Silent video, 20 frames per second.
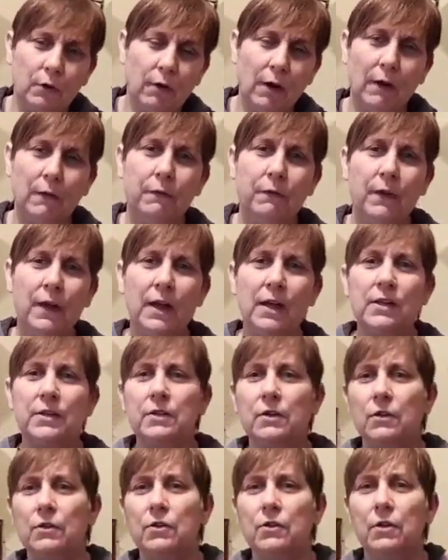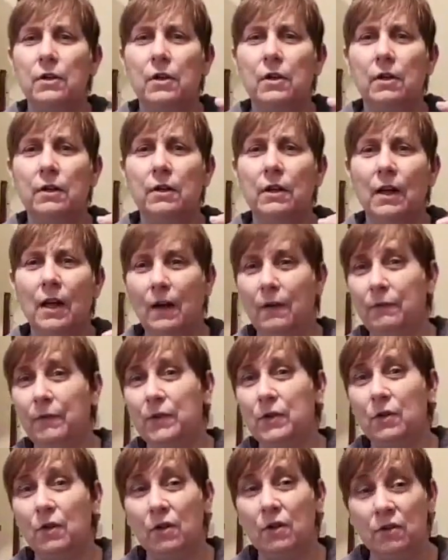craft fairs, because you can
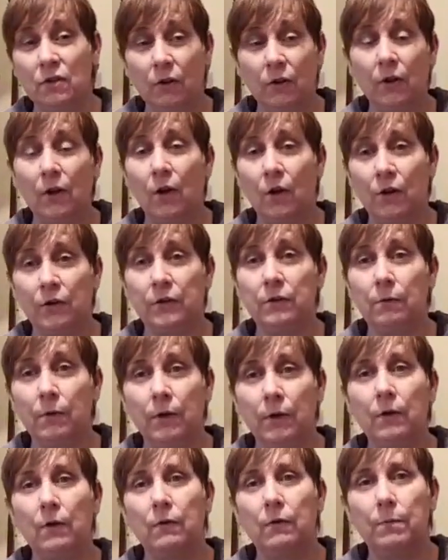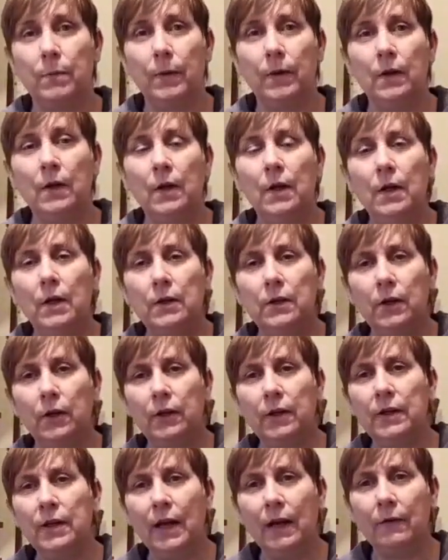advertise, not that I do it enough, but you
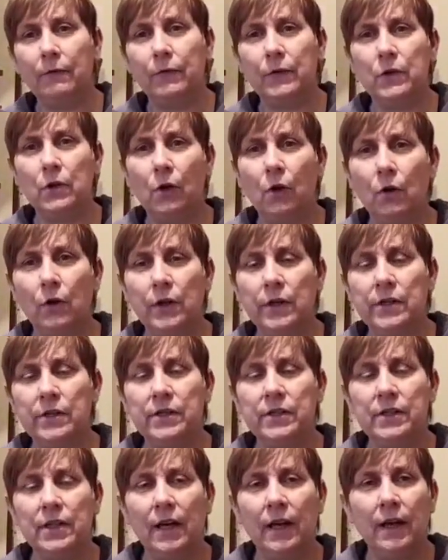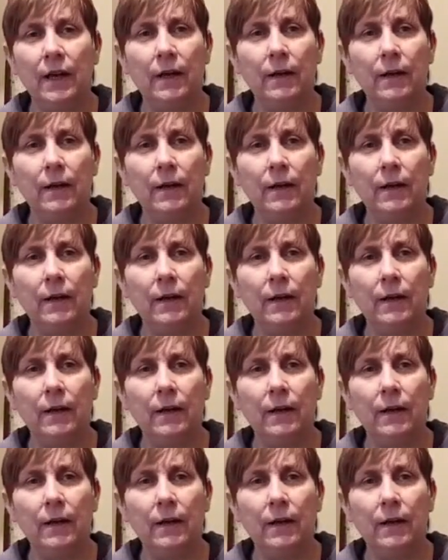can advertise,